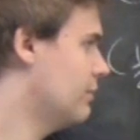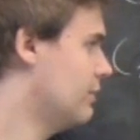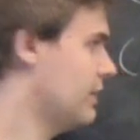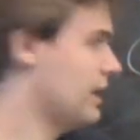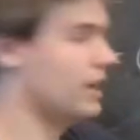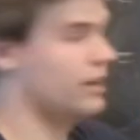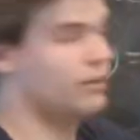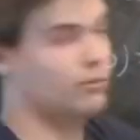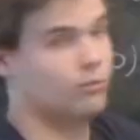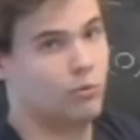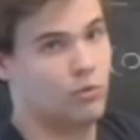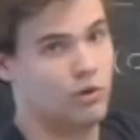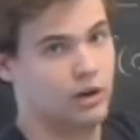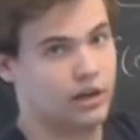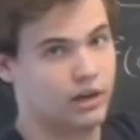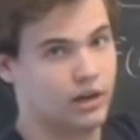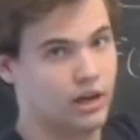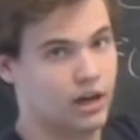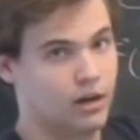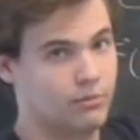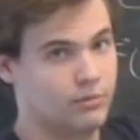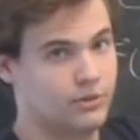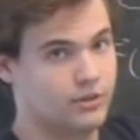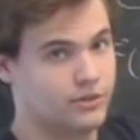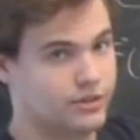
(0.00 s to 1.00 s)
We get 1
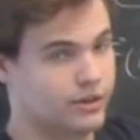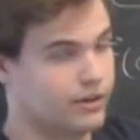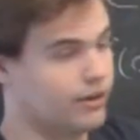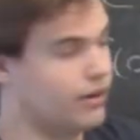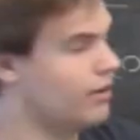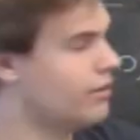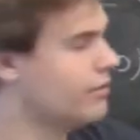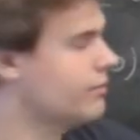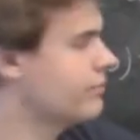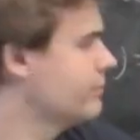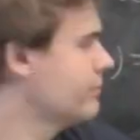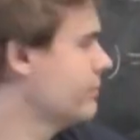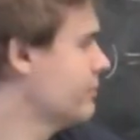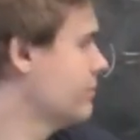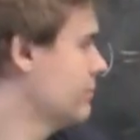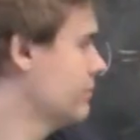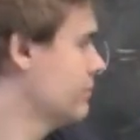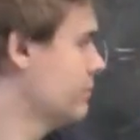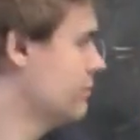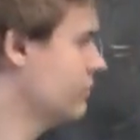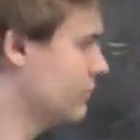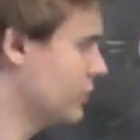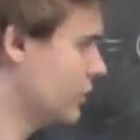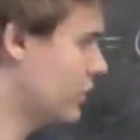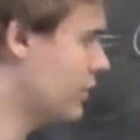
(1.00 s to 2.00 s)
comma 0.
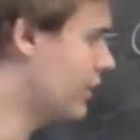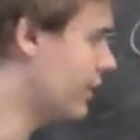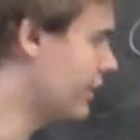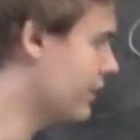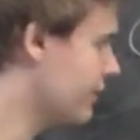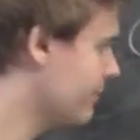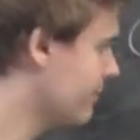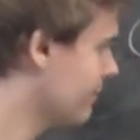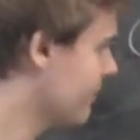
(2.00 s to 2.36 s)
Good.